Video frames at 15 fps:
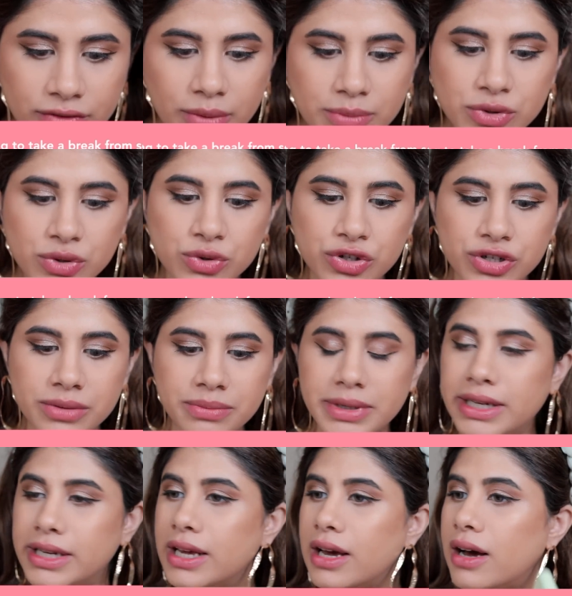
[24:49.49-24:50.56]
from social
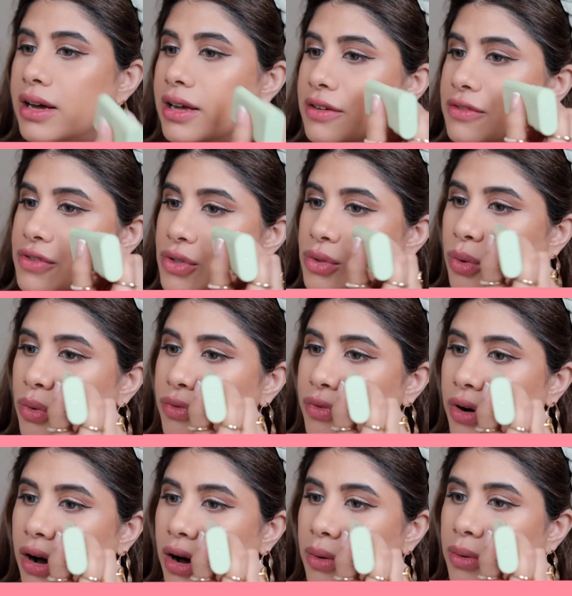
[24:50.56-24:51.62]
media? If so,
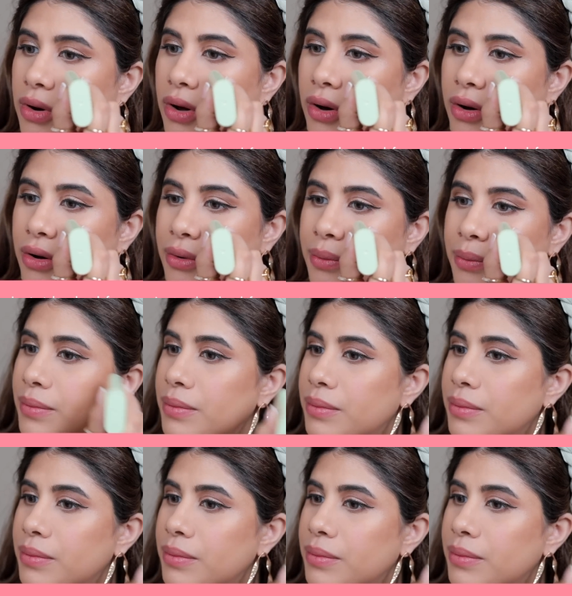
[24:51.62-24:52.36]
for how long?